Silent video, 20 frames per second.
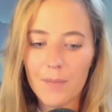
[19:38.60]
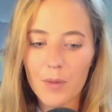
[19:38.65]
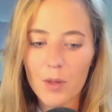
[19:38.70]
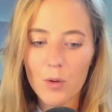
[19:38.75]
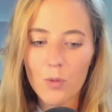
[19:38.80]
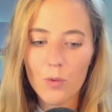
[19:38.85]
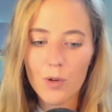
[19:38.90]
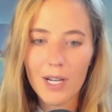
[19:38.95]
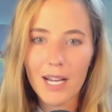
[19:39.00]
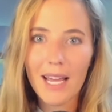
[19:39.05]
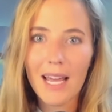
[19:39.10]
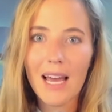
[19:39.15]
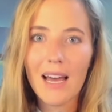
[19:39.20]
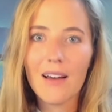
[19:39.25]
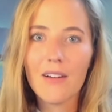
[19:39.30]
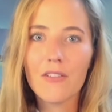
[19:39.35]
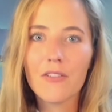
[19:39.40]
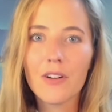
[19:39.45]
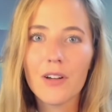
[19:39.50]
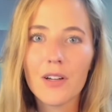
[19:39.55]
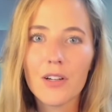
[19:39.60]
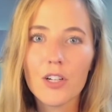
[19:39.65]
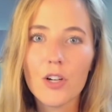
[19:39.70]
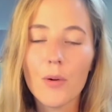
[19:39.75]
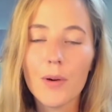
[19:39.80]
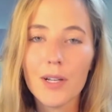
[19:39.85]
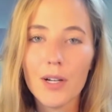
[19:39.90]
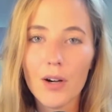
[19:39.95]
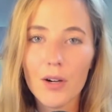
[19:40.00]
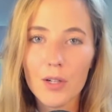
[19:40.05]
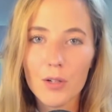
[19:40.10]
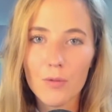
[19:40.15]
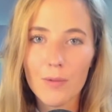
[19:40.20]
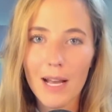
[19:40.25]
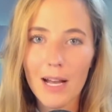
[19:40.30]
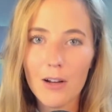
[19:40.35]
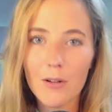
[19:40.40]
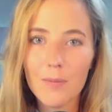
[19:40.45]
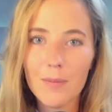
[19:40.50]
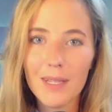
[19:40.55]
what I have going on
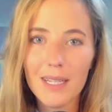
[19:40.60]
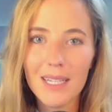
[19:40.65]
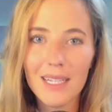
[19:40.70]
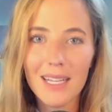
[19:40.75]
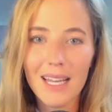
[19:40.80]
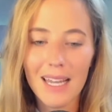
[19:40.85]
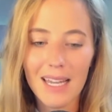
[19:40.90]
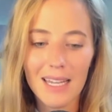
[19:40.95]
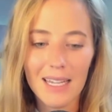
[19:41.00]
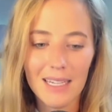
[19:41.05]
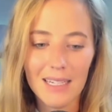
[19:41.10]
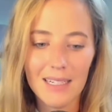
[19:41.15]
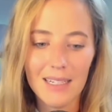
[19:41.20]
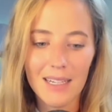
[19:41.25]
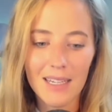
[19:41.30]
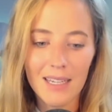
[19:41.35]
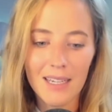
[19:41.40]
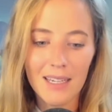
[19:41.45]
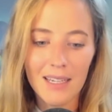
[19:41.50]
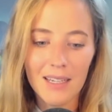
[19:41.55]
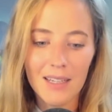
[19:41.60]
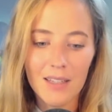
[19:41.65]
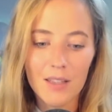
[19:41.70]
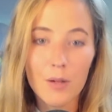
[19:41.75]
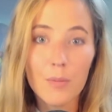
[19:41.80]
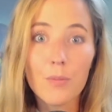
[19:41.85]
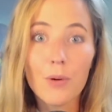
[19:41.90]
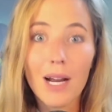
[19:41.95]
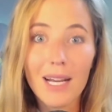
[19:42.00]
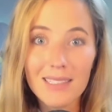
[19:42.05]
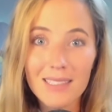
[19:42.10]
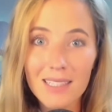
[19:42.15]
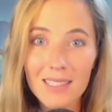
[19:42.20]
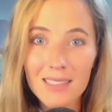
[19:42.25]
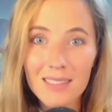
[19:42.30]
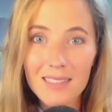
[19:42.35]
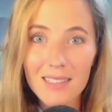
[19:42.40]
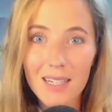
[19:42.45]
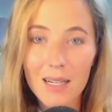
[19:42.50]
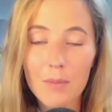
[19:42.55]
around me and the
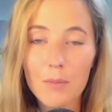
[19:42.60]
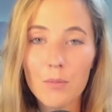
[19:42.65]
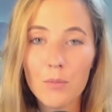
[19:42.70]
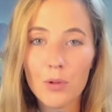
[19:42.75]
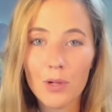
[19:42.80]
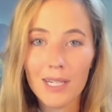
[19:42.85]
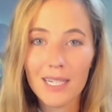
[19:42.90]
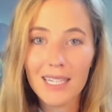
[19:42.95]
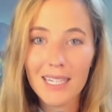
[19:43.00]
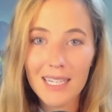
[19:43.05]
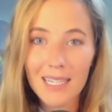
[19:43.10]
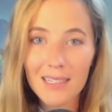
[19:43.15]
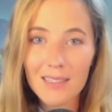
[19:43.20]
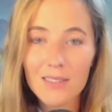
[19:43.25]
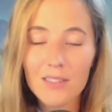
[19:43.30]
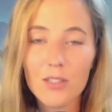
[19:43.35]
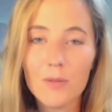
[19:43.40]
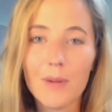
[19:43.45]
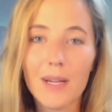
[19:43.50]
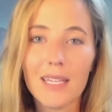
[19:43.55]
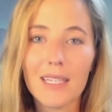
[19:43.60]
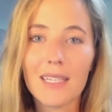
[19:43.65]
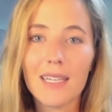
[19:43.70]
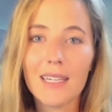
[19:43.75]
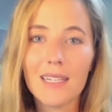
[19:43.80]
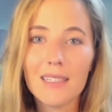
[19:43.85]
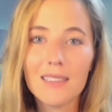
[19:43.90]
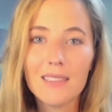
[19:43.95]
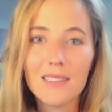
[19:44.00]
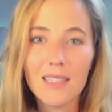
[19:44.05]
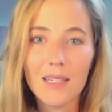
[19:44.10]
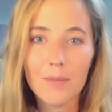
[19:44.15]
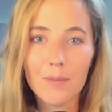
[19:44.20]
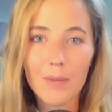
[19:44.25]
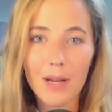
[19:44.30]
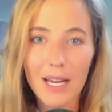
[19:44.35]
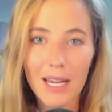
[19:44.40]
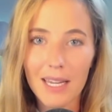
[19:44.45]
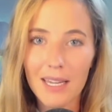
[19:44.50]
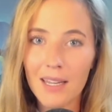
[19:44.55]
presence that I'm bringing to my kids and
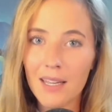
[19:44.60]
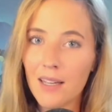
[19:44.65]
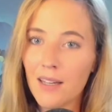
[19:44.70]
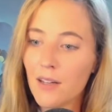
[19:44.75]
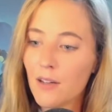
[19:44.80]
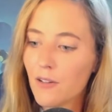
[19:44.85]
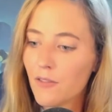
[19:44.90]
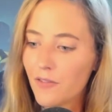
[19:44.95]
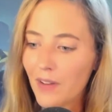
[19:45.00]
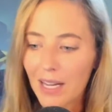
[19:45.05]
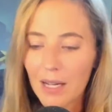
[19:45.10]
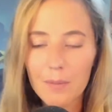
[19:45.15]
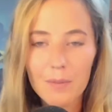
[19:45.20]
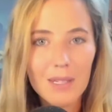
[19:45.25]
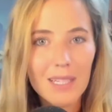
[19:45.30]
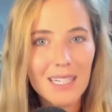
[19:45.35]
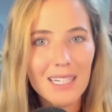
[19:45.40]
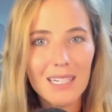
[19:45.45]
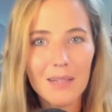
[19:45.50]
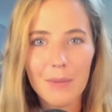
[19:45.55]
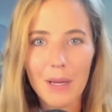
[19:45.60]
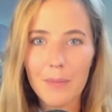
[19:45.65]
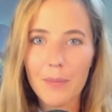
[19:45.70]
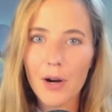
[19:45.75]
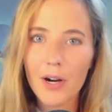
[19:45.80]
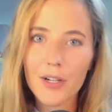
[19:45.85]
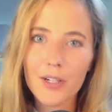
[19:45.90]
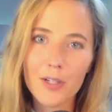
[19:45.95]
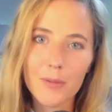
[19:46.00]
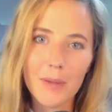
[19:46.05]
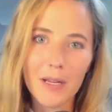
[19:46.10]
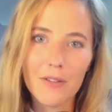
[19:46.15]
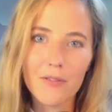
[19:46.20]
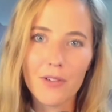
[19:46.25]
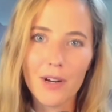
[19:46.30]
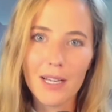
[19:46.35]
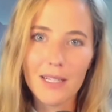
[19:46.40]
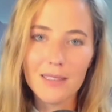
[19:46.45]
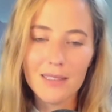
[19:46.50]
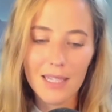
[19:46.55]
my family and my partner and my
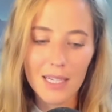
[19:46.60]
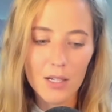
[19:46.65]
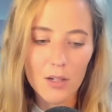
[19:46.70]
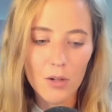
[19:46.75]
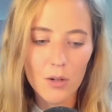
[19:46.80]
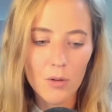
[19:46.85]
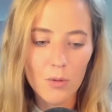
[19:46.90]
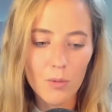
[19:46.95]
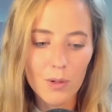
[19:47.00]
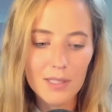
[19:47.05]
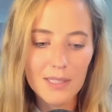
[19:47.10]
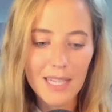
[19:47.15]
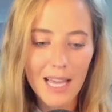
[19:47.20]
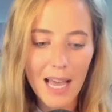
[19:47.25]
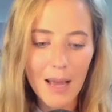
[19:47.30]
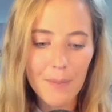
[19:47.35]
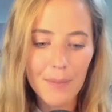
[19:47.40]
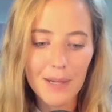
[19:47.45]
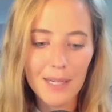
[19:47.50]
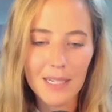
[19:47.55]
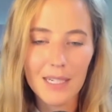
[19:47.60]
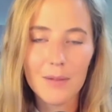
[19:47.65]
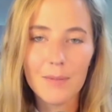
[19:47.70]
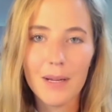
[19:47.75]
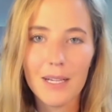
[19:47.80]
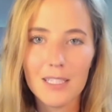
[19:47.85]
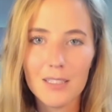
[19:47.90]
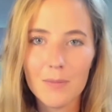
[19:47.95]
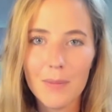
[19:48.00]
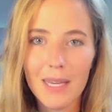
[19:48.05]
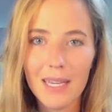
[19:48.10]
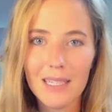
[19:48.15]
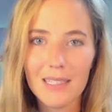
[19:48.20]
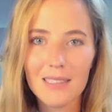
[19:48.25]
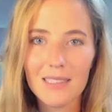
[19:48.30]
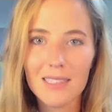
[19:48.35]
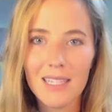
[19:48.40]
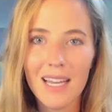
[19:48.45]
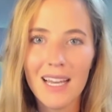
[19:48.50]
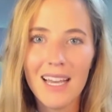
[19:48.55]
friends? Like, what's happening in my
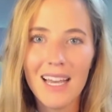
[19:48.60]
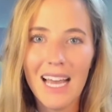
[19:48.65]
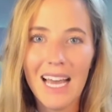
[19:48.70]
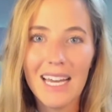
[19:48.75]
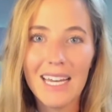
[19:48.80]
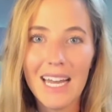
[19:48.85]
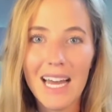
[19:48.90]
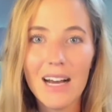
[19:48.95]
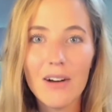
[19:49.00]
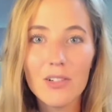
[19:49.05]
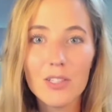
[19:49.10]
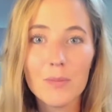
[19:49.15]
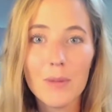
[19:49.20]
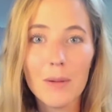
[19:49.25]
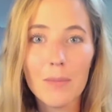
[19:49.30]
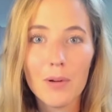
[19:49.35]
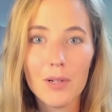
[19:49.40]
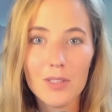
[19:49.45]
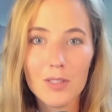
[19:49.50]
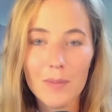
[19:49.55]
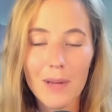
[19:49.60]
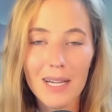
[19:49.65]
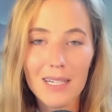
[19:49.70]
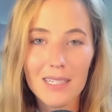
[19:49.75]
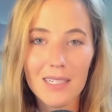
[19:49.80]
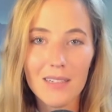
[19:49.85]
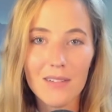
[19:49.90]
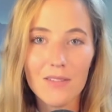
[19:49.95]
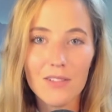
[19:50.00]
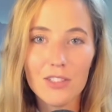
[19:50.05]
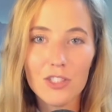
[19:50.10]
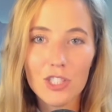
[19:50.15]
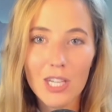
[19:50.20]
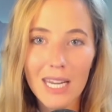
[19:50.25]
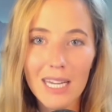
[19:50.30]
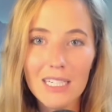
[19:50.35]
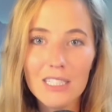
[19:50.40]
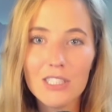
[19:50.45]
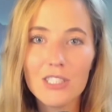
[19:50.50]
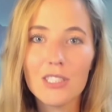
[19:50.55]
space and how is my perspective
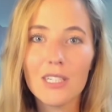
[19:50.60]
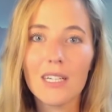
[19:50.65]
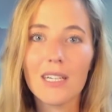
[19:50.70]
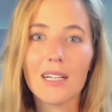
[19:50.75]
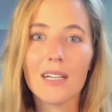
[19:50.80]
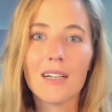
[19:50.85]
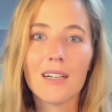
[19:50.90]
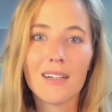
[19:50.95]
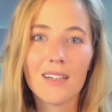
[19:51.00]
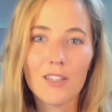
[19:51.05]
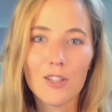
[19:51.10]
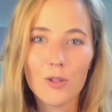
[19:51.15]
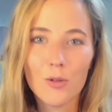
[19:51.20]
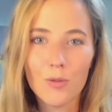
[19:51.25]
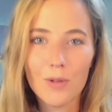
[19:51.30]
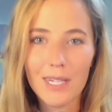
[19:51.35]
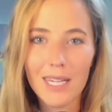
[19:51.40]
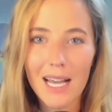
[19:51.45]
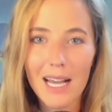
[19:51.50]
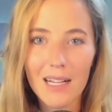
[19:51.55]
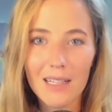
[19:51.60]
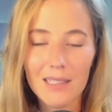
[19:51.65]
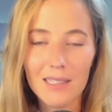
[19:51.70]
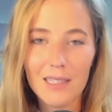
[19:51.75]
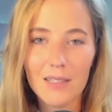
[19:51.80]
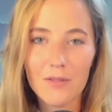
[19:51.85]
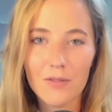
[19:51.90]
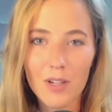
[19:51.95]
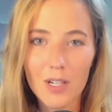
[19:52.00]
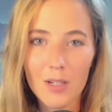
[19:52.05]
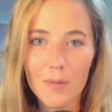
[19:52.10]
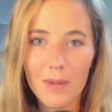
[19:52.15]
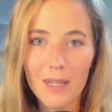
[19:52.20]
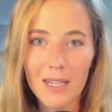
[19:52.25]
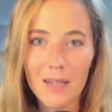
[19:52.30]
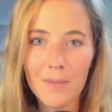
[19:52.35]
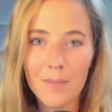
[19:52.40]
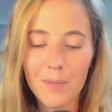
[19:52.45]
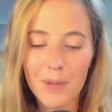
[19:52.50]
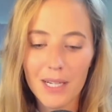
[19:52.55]
changing the reality in front of
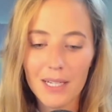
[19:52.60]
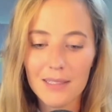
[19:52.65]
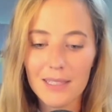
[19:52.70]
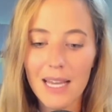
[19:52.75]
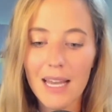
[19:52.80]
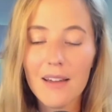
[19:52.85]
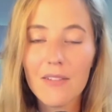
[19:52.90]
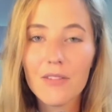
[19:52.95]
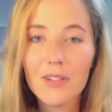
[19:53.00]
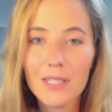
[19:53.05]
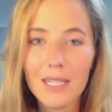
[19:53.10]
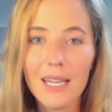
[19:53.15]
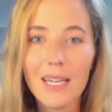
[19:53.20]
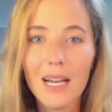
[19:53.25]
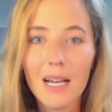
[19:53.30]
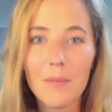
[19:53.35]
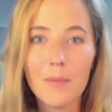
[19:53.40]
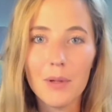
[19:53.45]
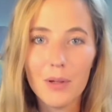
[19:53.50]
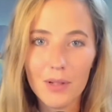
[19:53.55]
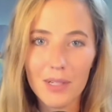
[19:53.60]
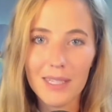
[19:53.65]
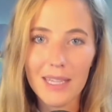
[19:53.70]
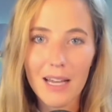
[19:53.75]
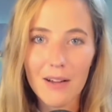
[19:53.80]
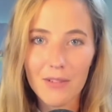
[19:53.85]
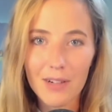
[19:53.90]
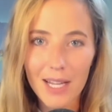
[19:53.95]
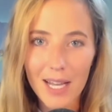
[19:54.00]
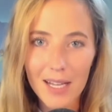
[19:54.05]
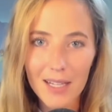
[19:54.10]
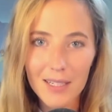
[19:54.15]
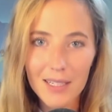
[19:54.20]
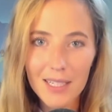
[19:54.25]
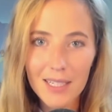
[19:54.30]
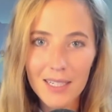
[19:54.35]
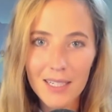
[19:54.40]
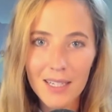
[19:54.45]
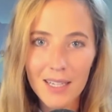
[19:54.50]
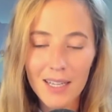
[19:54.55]
me, because every day I'm building that
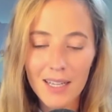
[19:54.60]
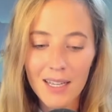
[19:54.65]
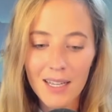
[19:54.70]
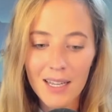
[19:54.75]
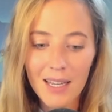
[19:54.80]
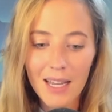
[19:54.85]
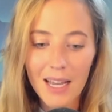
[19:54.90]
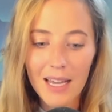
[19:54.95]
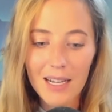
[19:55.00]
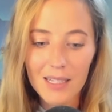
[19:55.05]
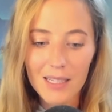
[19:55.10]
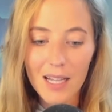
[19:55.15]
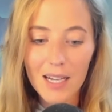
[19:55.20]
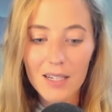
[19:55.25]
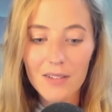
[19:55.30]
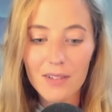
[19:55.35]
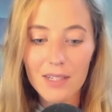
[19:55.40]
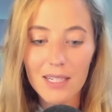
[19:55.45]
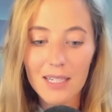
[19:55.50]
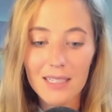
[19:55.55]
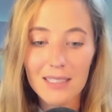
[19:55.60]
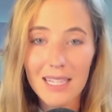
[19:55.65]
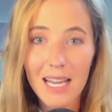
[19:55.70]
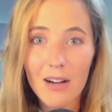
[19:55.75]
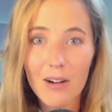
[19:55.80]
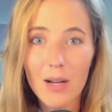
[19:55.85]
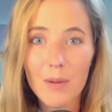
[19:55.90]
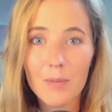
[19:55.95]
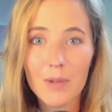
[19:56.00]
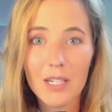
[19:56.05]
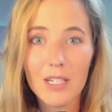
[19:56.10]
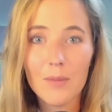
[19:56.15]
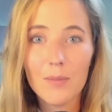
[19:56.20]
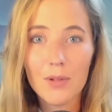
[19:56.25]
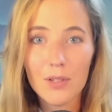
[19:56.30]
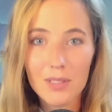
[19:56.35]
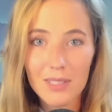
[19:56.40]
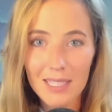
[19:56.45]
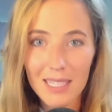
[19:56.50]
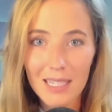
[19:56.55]
reality. And a lot of it is how I'm going to
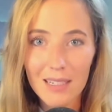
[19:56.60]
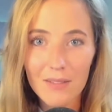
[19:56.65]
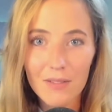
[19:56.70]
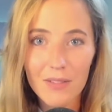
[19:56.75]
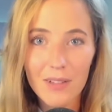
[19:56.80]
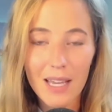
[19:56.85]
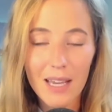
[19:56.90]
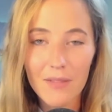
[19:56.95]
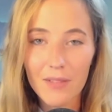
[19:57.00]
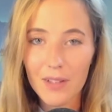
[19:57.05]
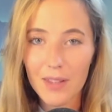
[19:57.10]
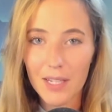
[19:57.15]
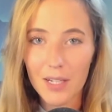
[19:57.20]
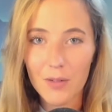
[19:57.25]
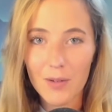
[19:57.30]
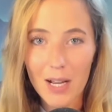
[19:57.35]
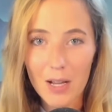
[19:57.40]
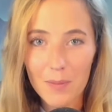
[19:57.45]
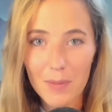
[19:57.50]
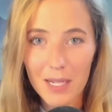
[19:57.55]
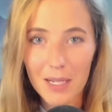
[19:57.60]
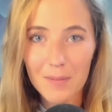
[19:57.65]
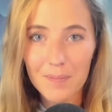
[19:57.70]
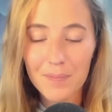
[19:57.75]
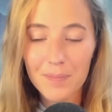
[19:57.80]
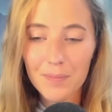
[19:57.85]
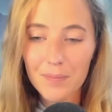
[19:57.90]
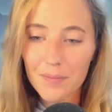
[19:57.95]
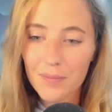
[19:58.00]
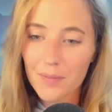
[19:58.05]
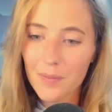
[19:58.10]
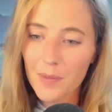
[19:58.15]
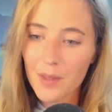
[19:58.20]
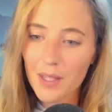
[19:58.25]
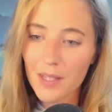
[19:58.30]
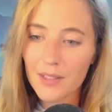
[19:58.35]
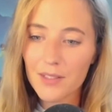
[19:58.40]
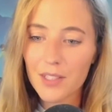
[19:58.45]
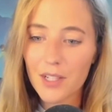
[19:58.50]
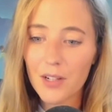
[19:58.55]
perceive everything around me.
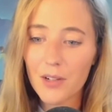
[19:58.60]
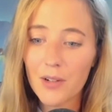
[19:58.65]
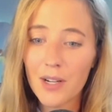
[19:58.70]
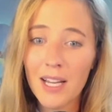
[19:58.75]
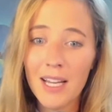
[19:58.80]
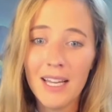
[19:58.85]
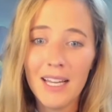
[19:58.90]
So